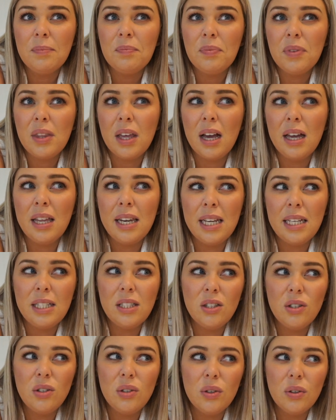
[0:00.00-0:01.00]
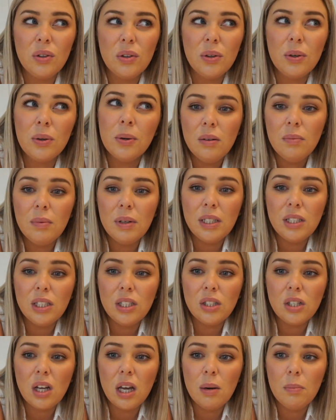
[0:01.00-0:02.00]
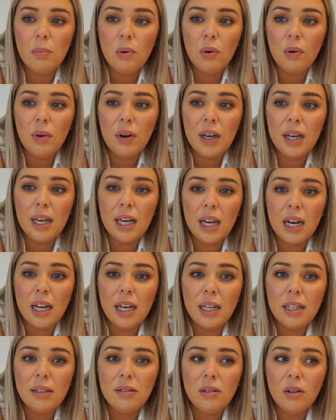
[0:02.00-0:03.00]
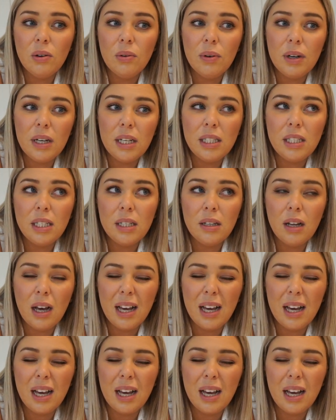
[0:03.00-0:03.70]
that I need to do, which is kind of boring, and I already did,